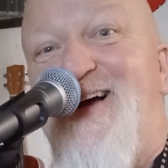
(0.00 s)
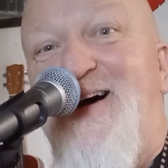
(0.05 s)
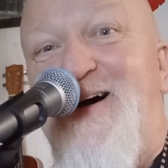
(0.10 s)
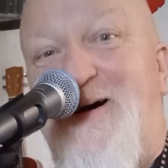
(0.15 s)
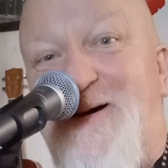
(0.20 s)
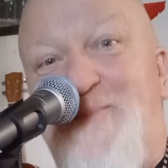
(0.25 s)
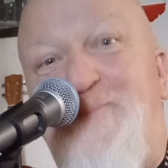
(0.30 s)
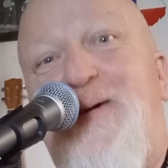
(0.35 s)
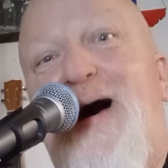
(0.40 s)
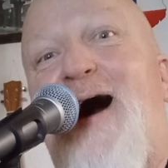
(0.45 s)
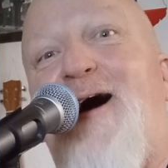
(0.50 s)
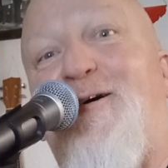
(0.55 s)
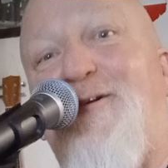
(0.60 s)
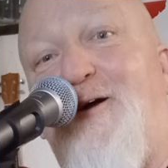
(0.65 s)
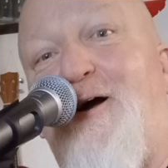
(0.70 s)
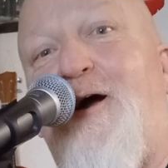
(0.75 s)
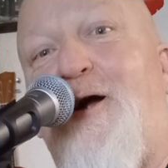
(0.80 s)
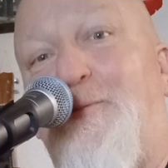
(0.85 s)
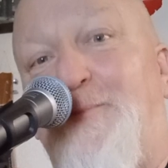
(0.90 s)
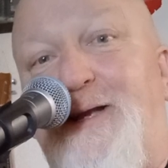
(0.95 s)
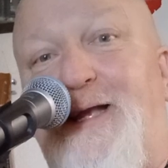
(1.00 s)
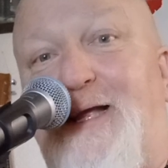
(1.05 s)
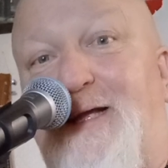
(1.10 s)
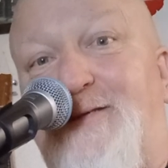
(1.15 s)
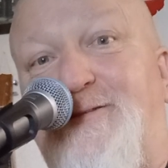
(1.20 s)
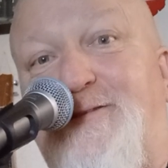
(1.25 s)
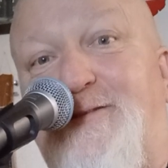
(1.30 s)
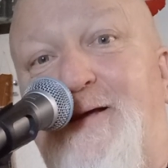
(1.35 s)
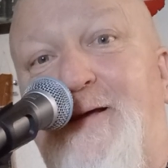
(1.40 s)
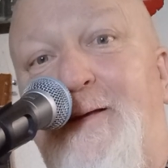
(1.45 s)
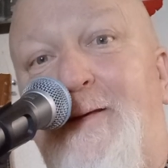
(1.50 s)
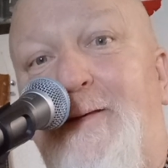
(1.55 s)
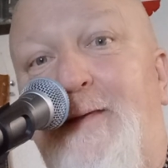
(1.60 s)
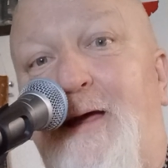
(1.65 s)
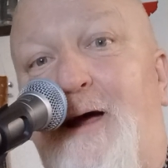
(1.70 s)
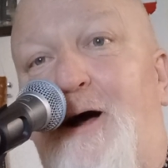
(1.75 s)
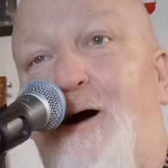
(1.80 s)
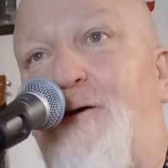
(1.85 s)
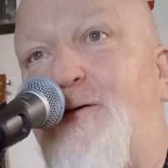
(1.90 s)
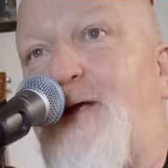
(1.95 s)
about harmonies.
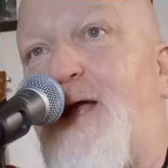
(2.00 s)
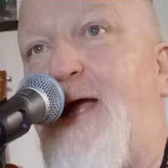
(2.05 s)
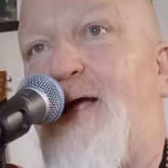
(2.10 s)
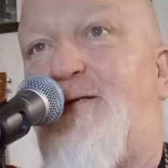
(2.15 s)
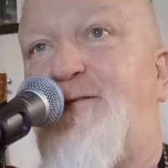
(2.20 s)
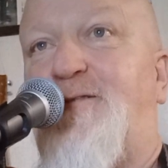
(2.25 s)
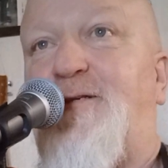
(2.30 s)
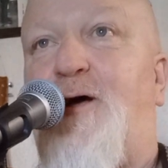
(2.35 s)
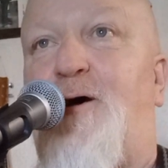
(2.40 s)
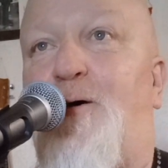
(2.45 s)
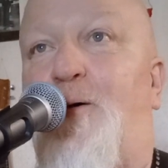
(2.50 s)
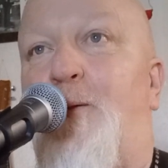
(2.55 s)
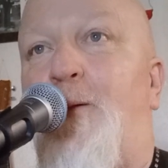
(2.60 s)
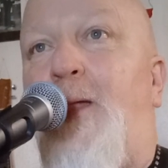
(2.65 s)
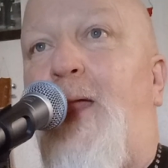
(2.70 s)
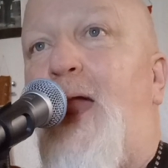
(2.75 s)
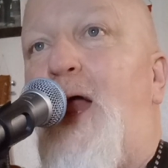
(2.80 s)
Okay, so